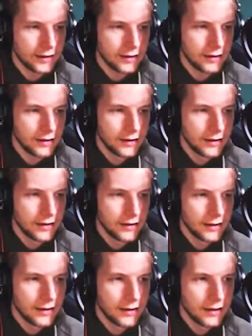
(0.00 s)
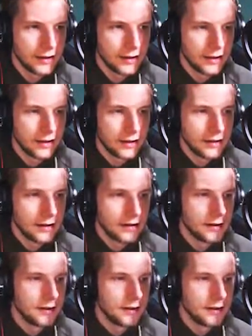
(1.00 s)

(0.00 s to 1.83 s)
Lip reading: Nothing is said.